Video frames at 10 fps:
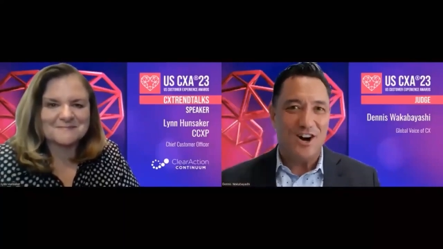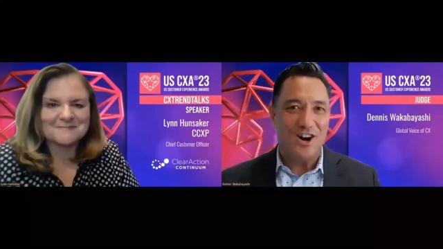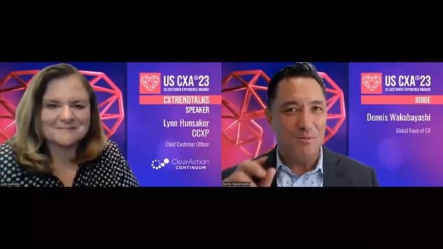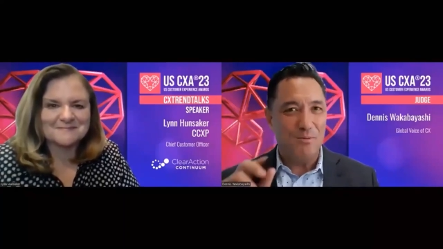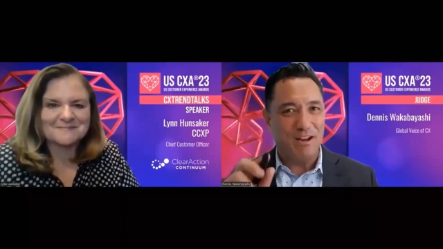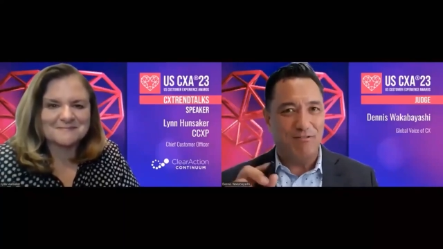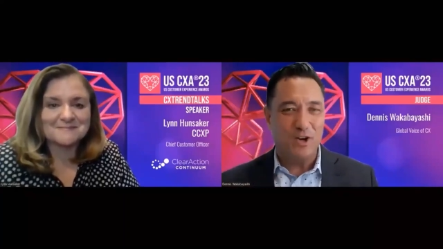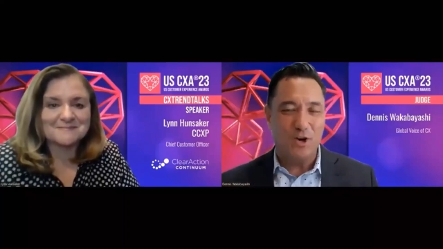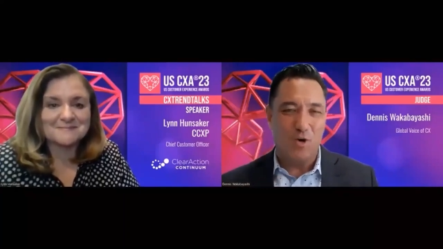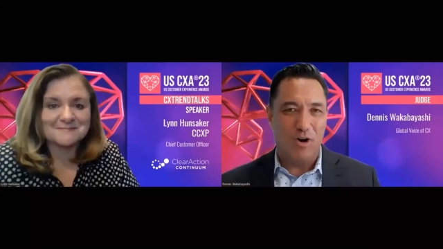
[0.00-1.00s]
Speaker 1: call being
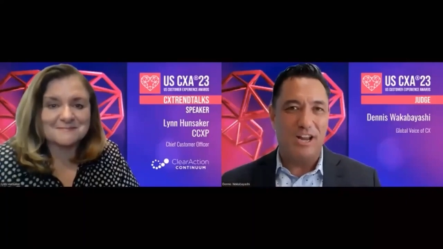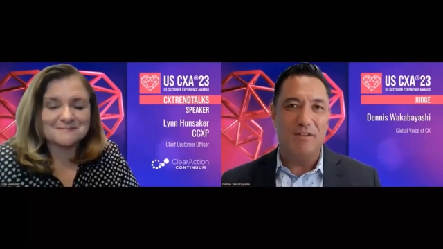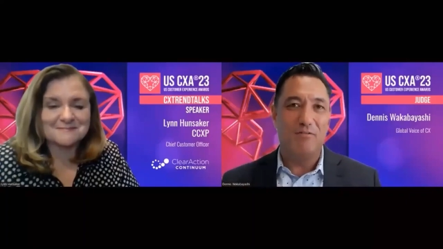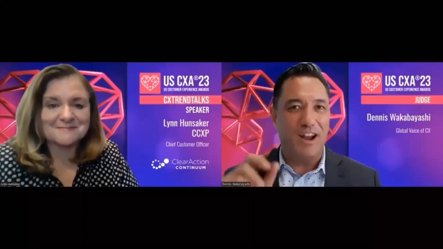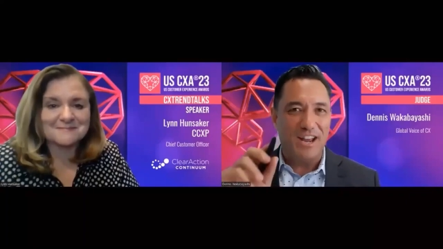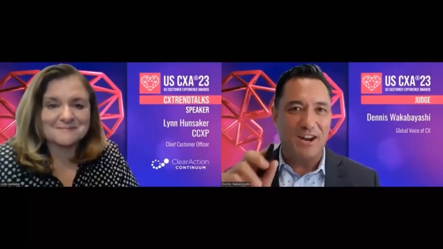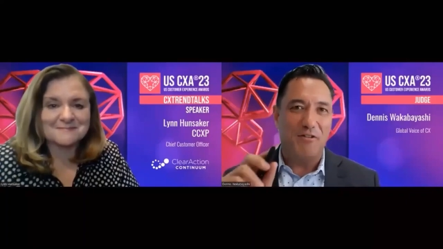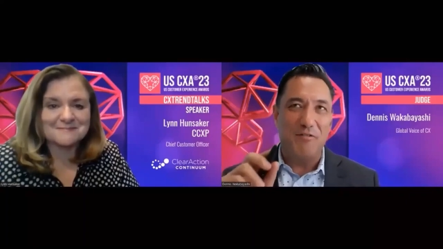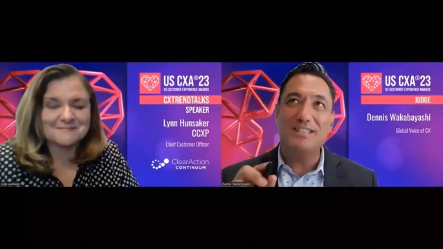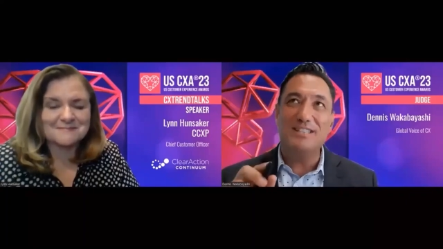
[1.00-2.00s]
recorded for
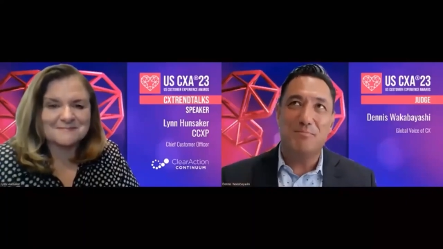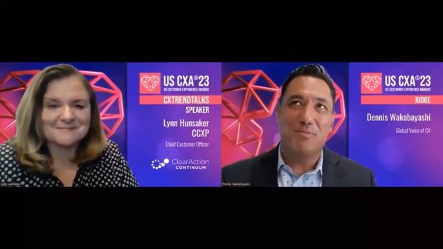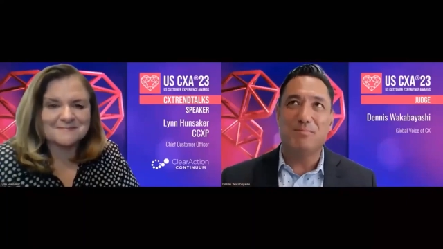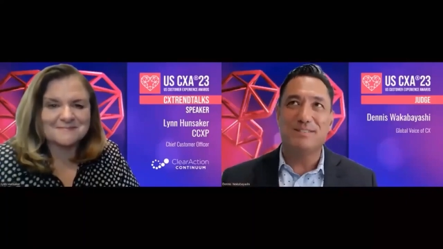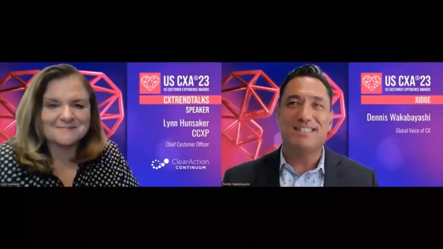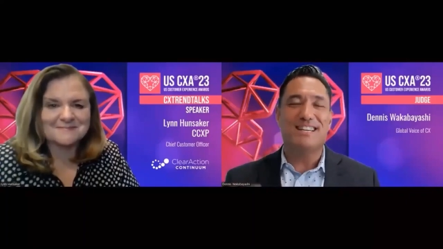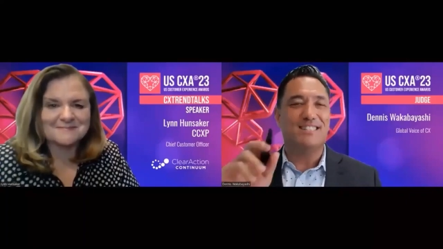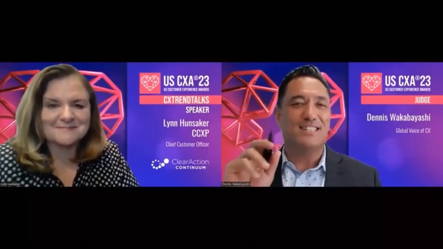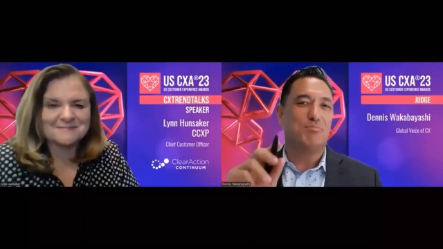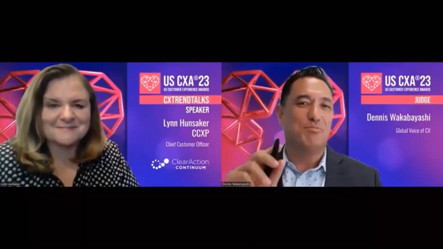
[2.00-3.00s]
innovation purposes
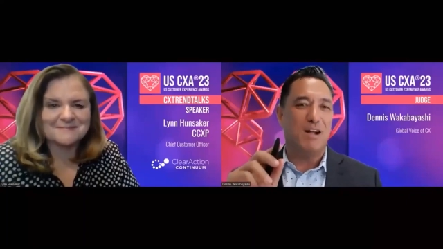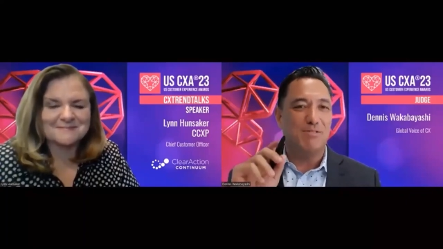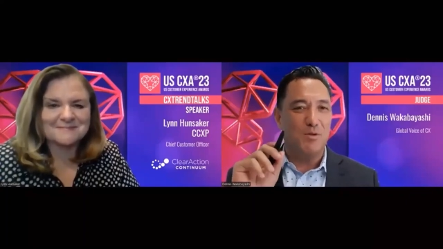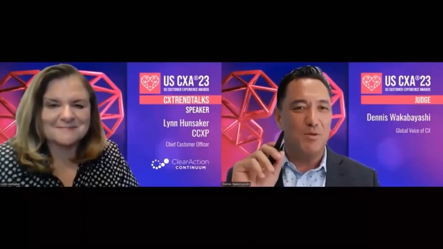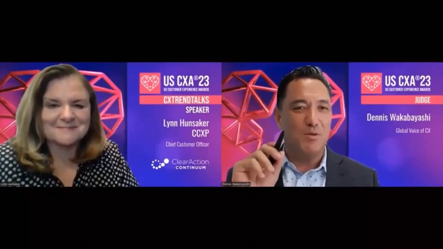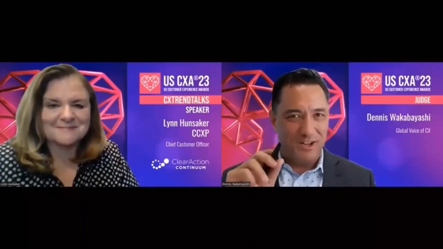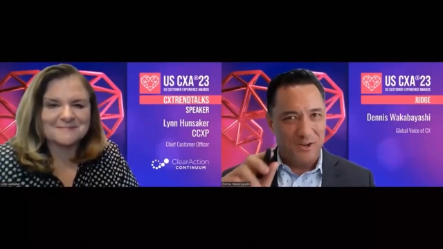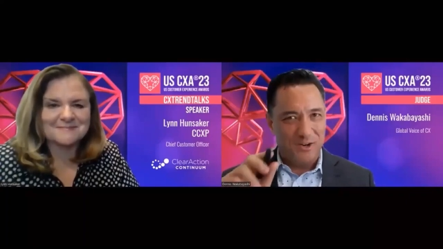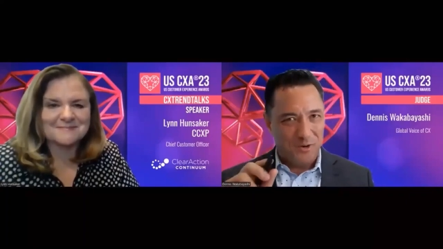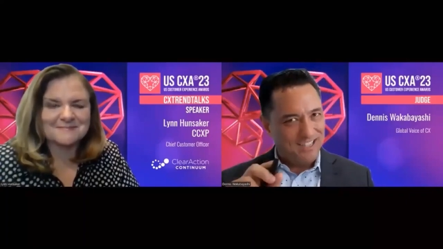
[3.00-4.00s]
is probably one of the
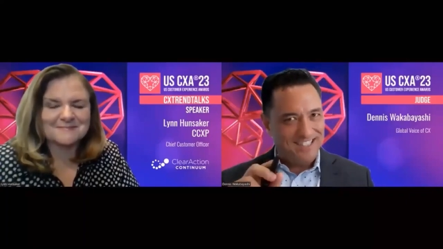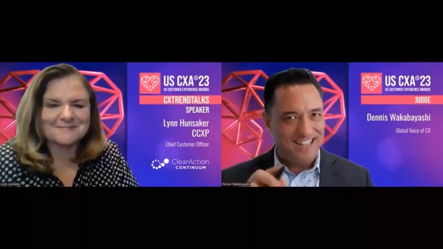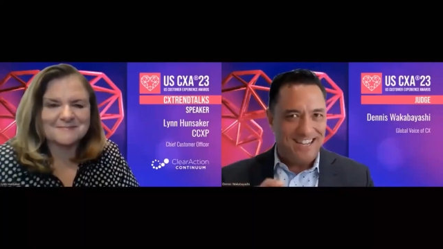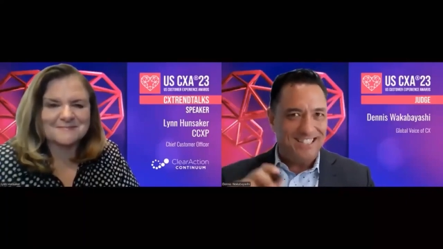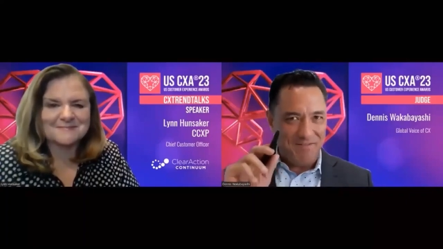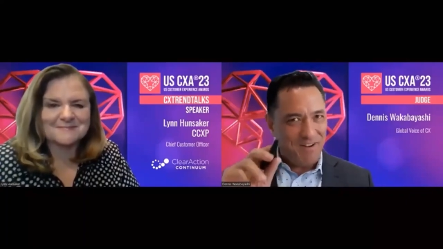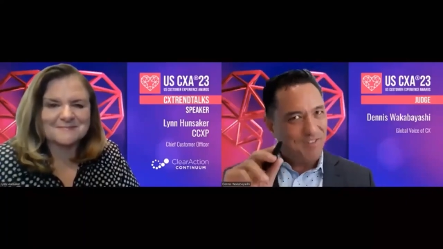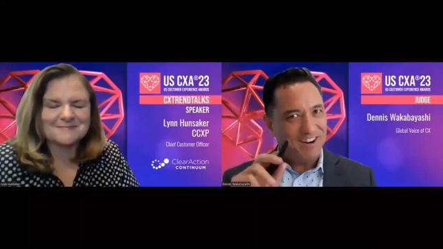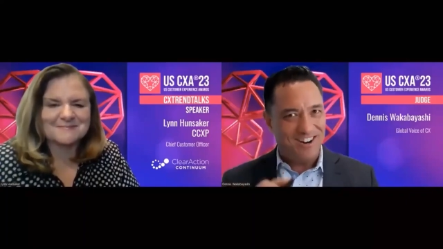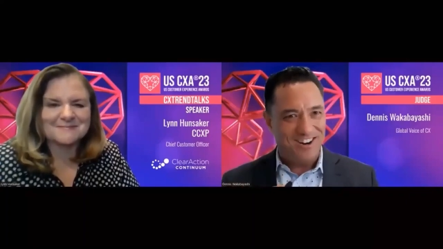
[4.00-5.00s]
coolest things I've
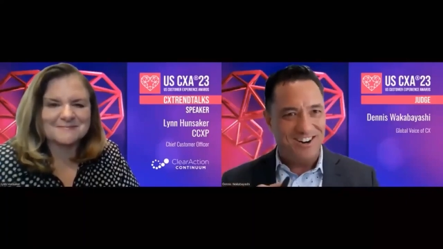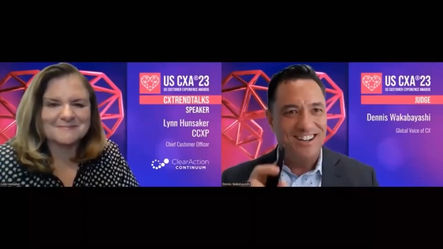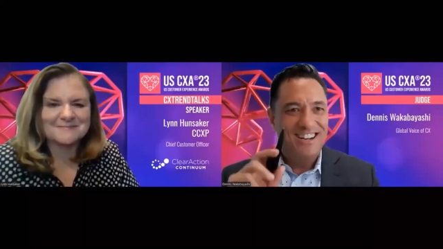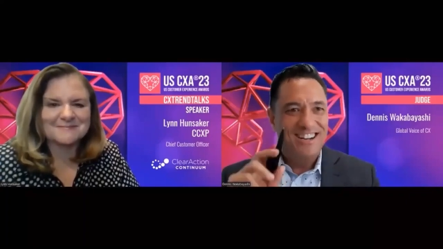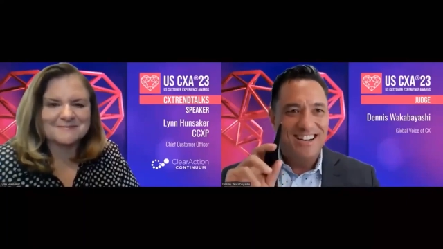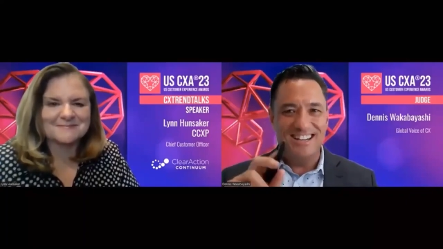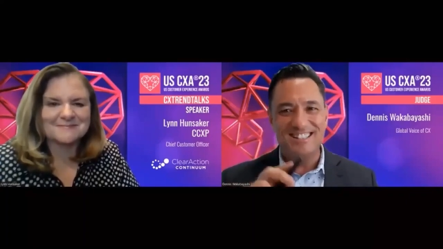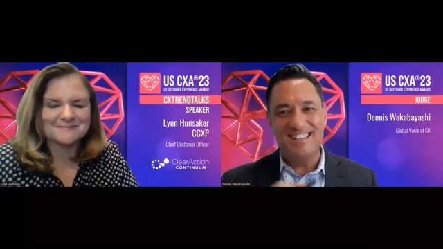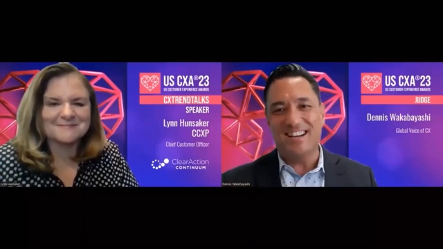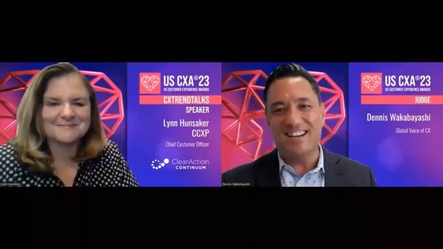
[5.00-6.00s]
ever heard a
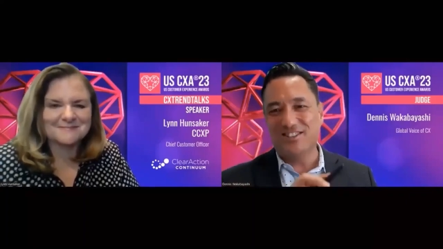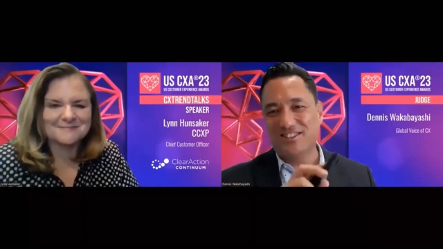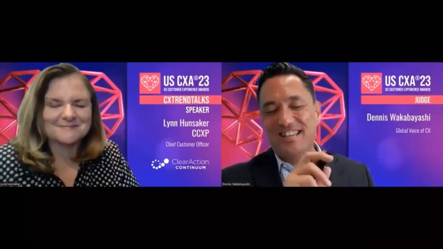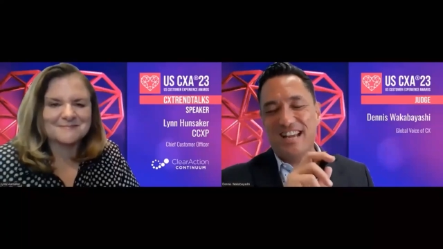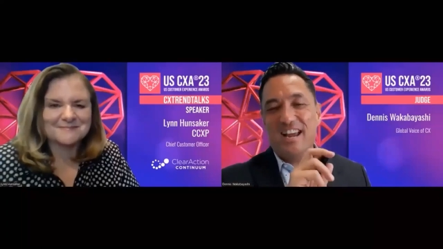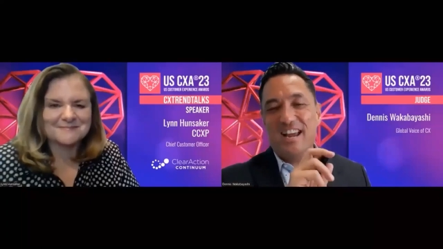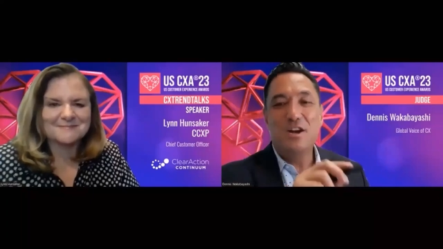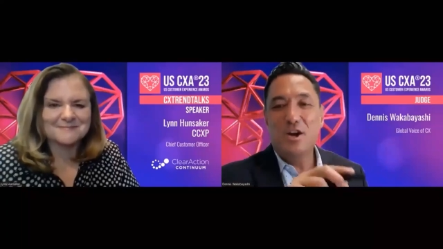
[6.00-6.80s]
CXer say.